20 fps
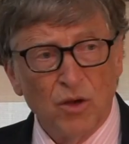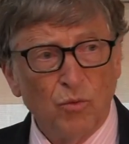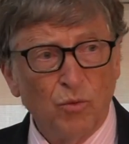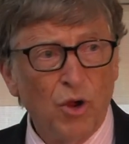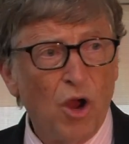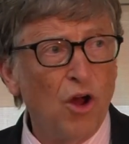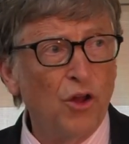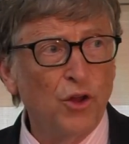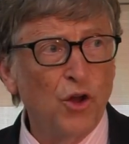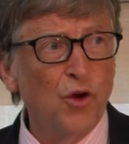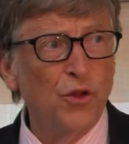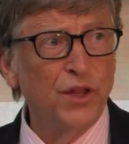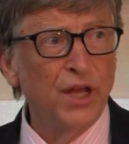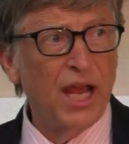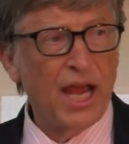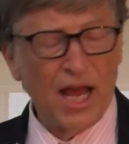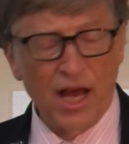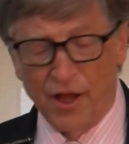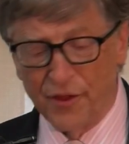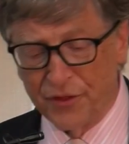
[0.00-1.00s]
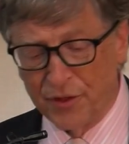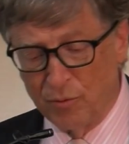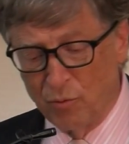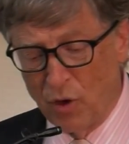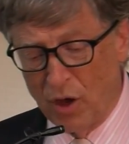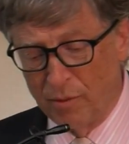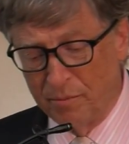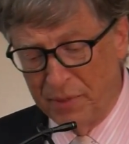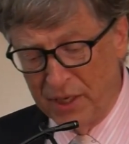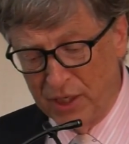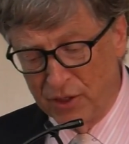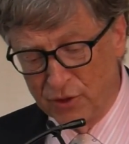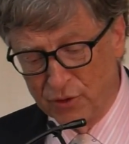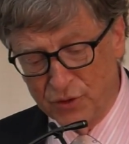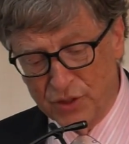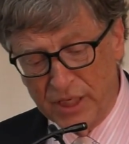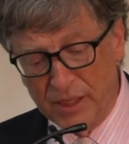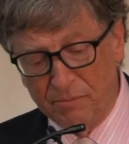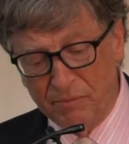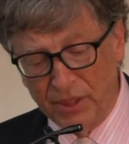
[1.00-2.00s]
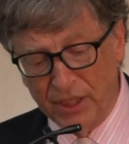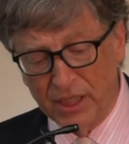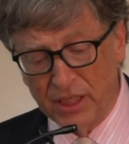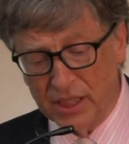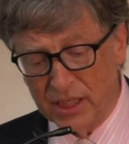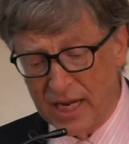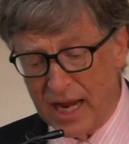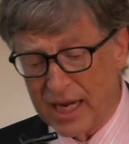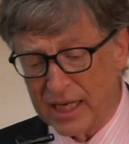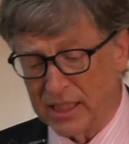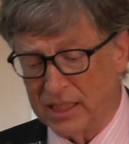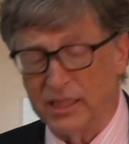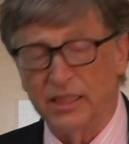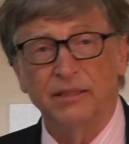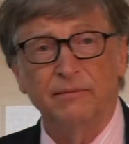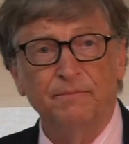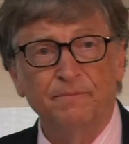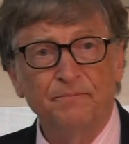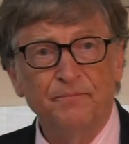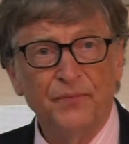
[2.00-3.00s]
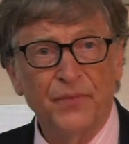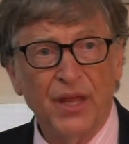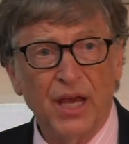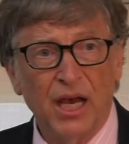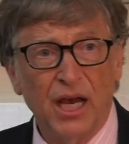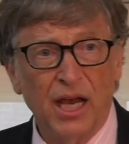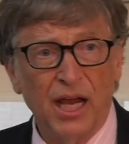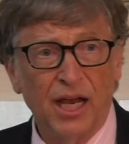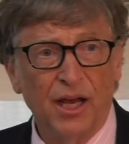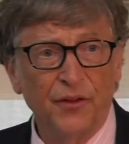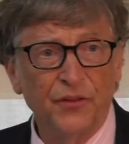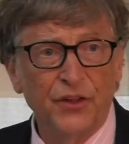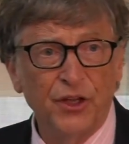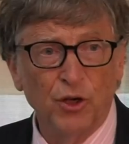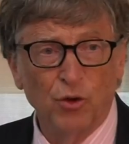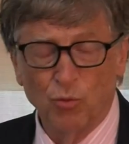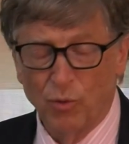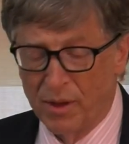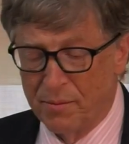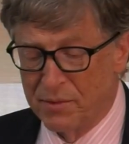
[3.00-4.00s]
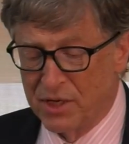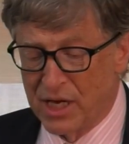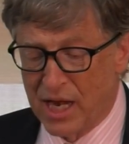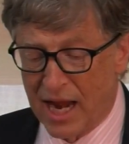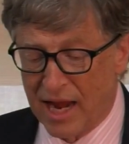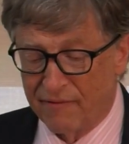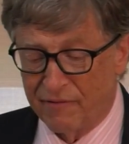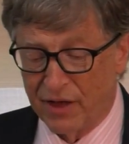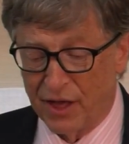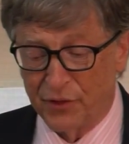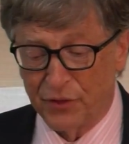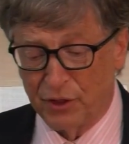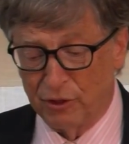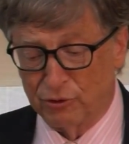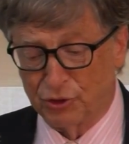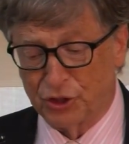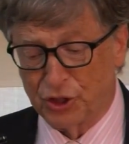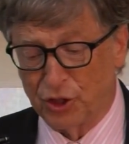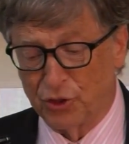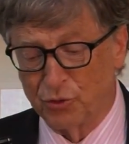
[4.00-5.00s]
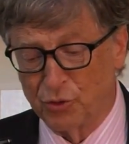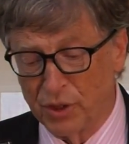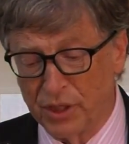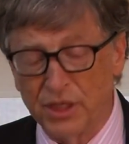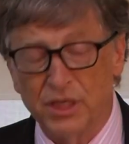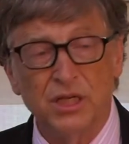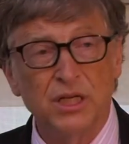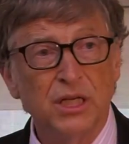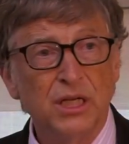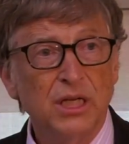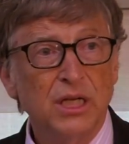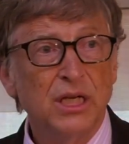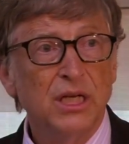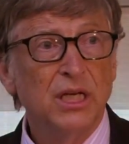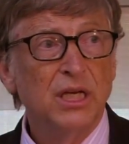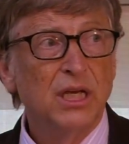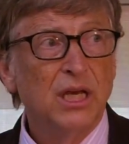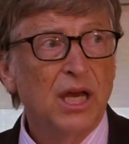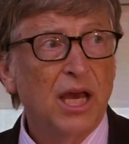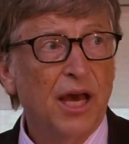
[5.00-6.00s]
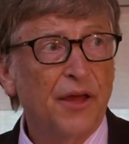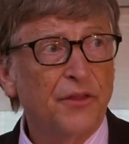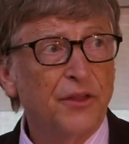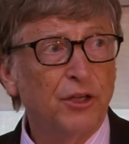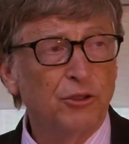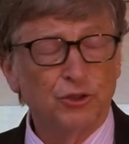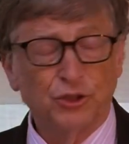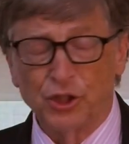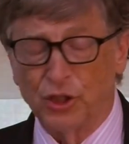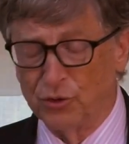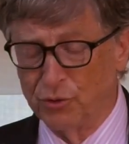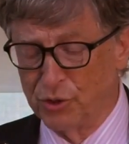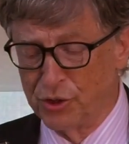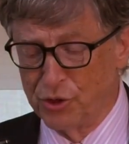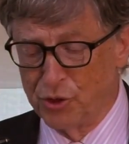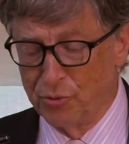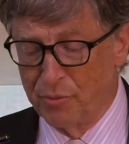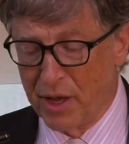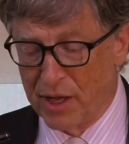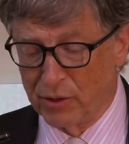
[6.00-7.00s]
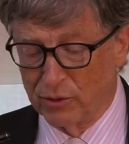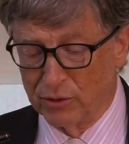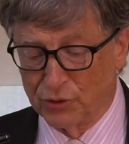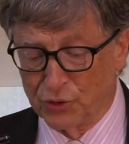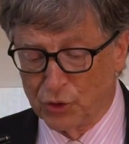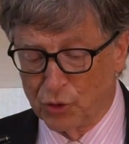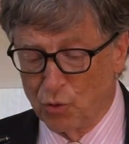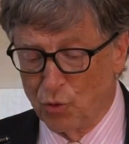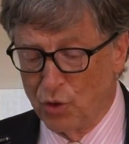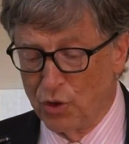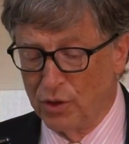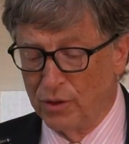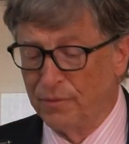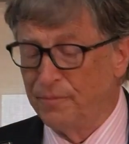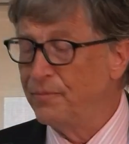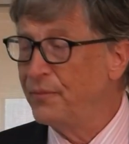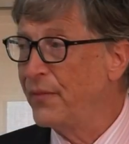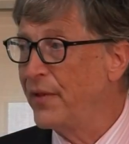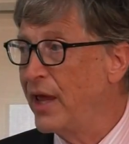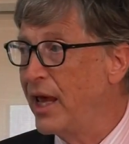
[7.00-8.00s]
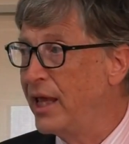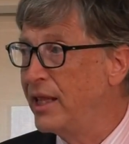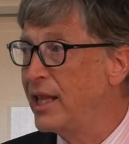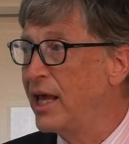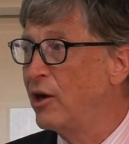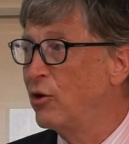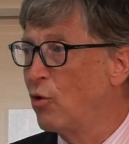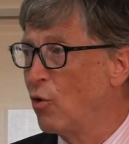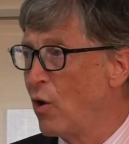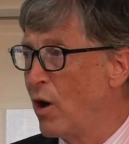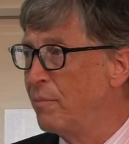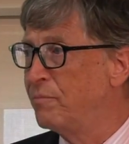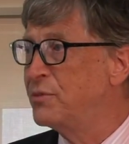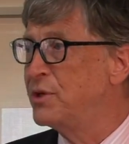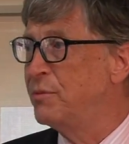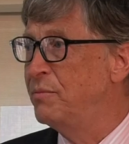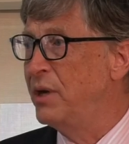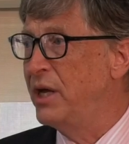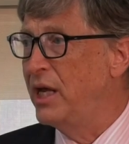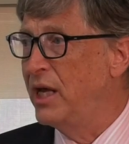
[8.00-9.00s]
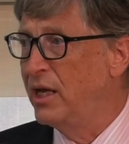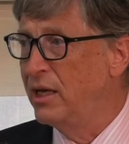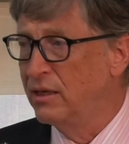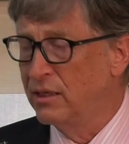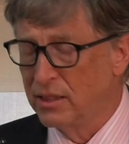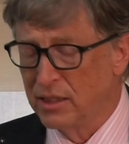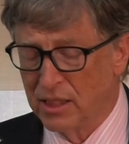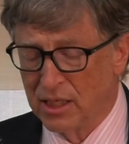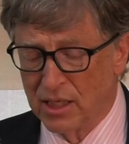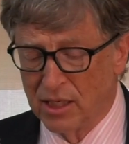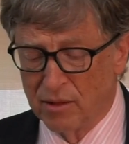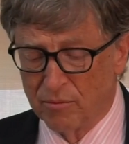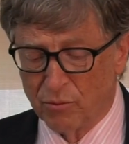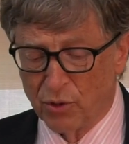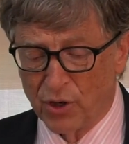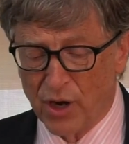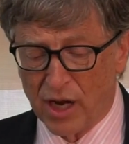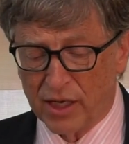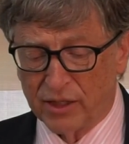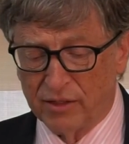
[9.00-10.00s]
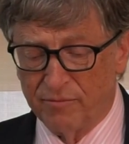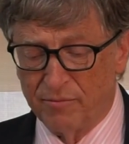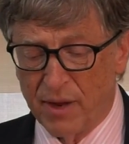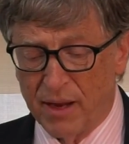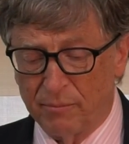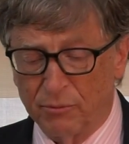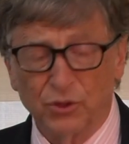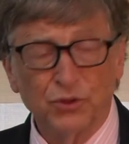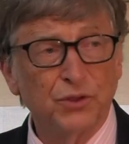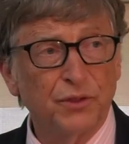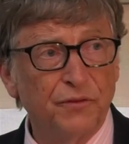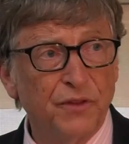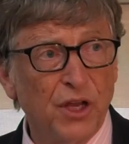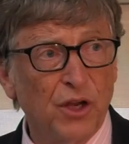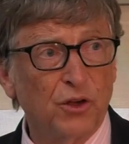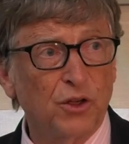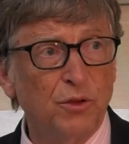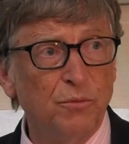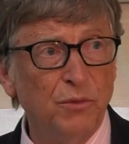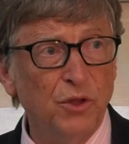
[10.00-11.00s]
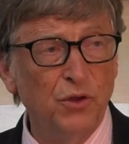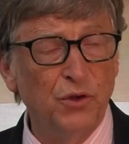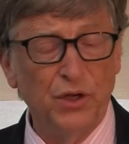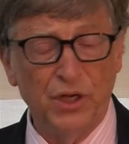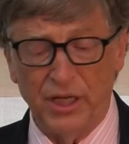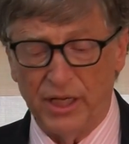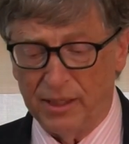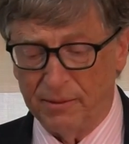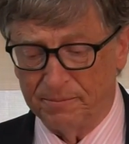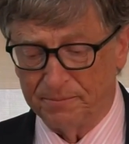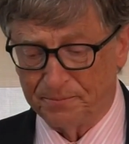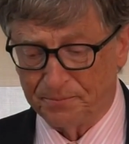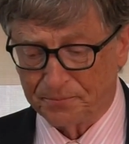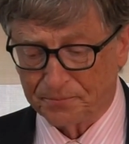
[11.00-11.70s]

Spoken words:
We all know that health and well-being are deeply connected. Healthier women have healthier children do better in school, and they grow up to be productive members of their community.